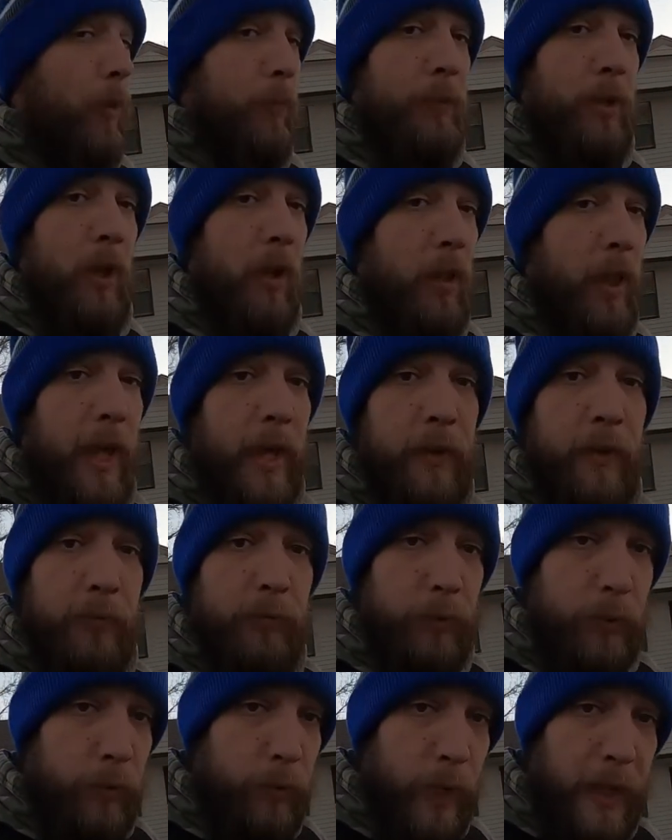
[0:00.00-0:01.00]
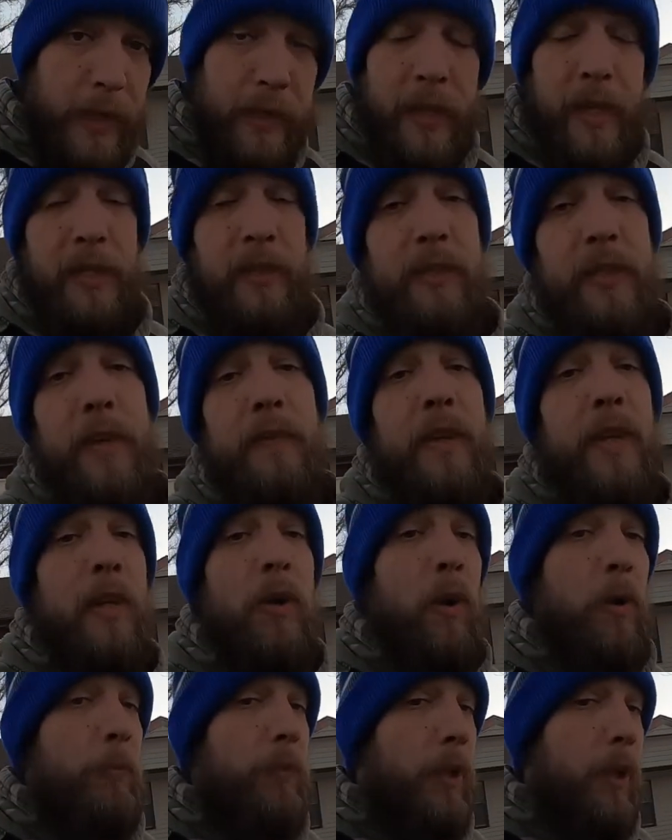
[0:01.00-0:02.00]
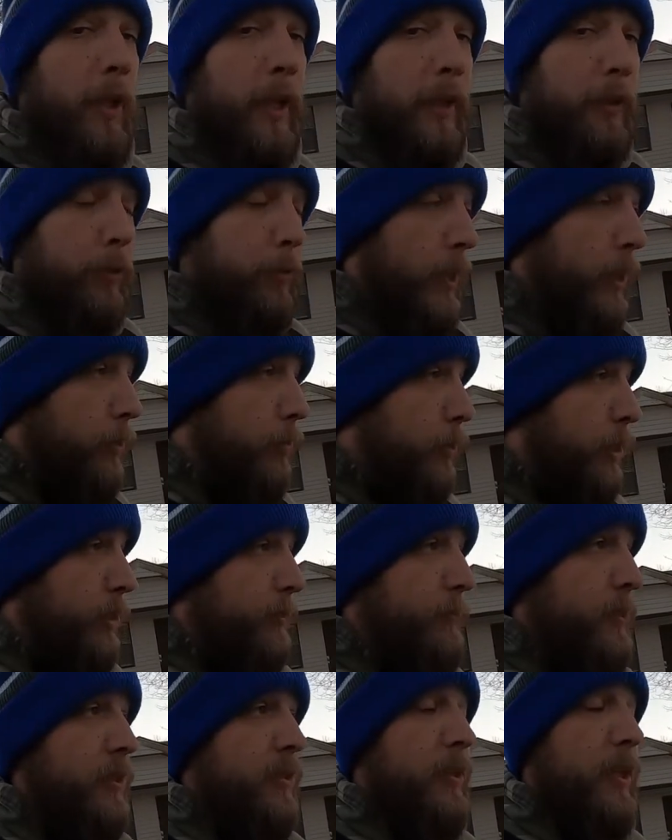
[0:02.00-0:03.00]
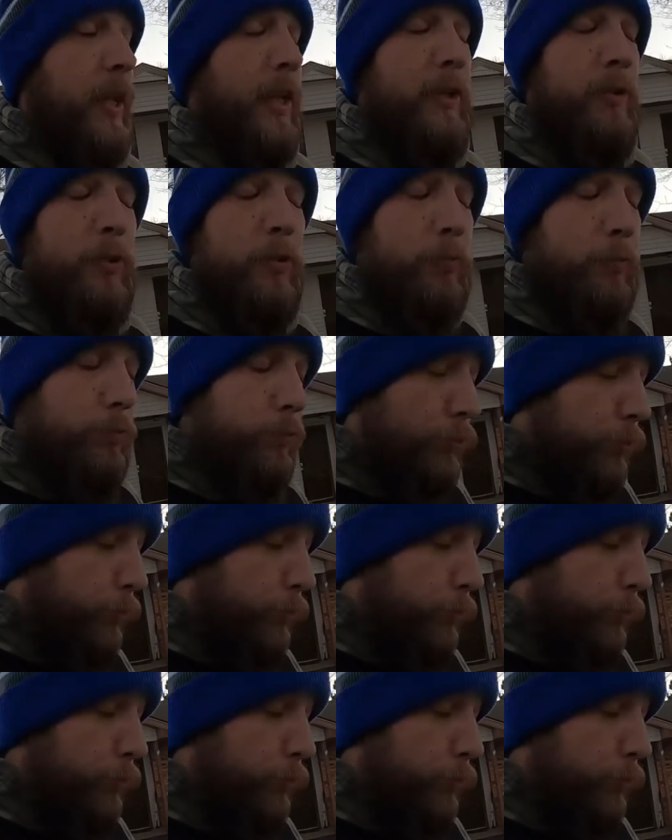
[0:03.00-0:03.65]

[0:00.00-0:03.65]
hope y'all had a great Thanksgiving. Hope y'all had a great Christmas. And I do